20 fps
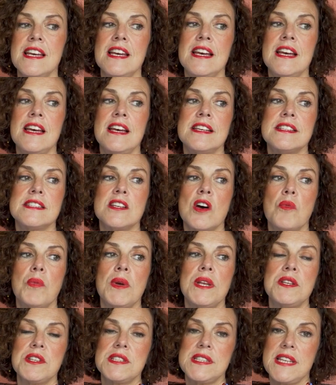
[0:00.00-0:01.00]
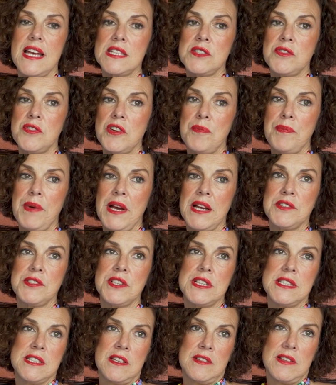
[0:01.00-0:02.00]
So we just ask for a budget so
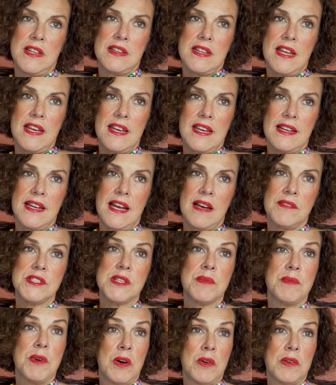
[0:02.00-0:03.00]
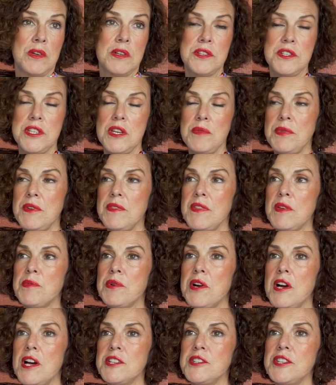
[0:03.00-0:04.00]
that they can have some ownership of the
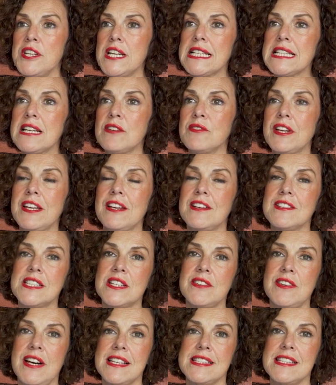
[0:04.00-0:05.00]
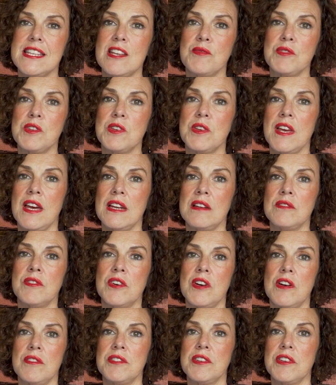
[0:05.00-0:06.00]
project, and we also ask them to get involved
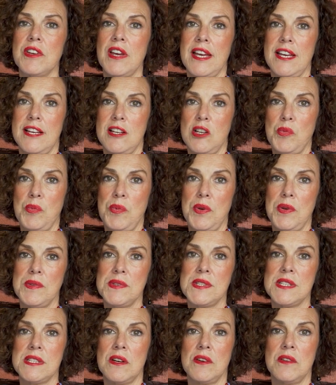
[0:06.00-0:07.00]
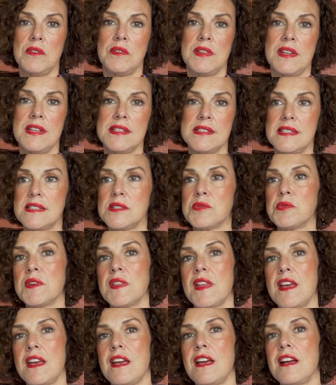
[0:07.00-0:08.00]
to help. So this is where they
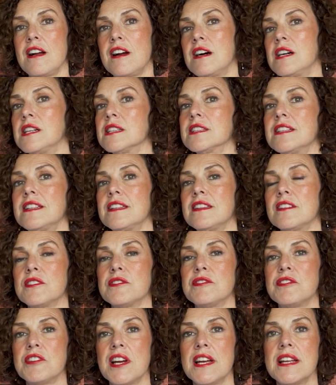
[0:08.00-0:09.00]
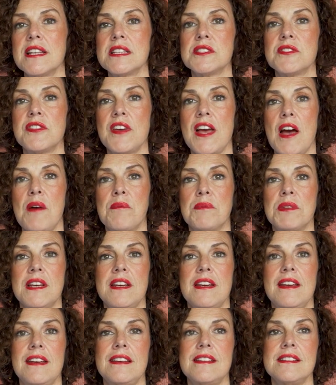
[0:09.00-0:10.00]
can call in their friends,
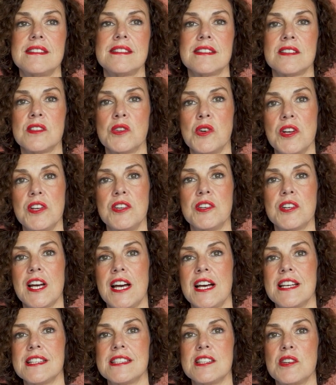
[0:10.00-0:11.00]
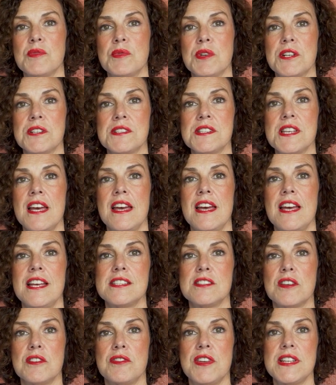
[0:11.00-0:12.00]
families, loyal customers. So if
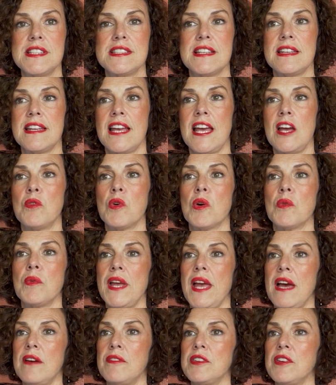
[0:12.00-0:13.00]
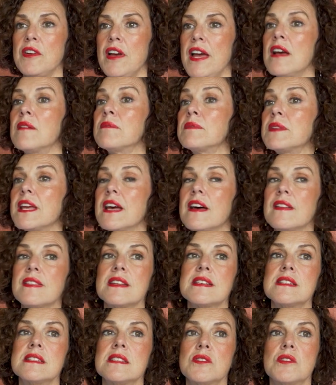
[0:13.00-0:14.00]
it's a day where we have to empty out the
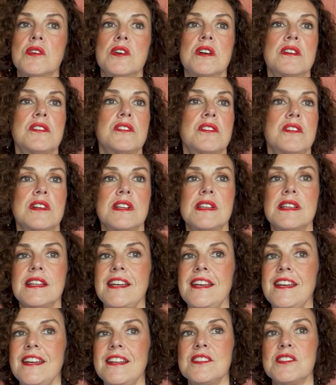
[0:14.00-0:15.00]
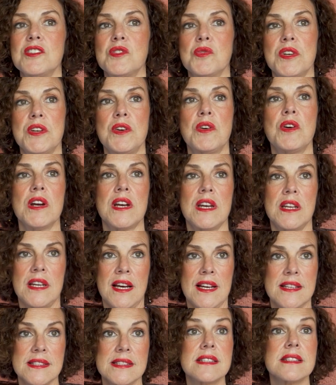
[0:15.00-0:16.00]
store, to clean, to
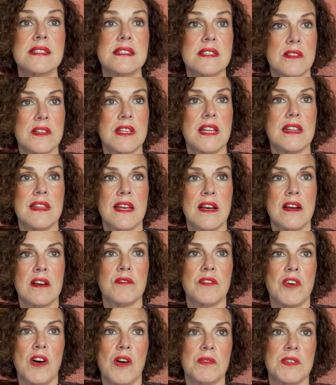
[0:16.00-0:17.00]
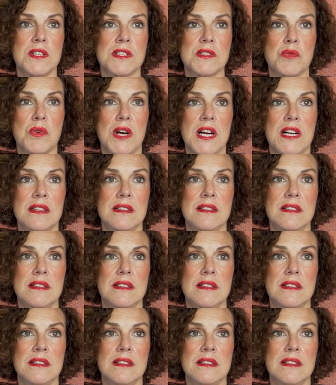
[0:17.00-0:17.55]
reorganize, so that they're involved as well.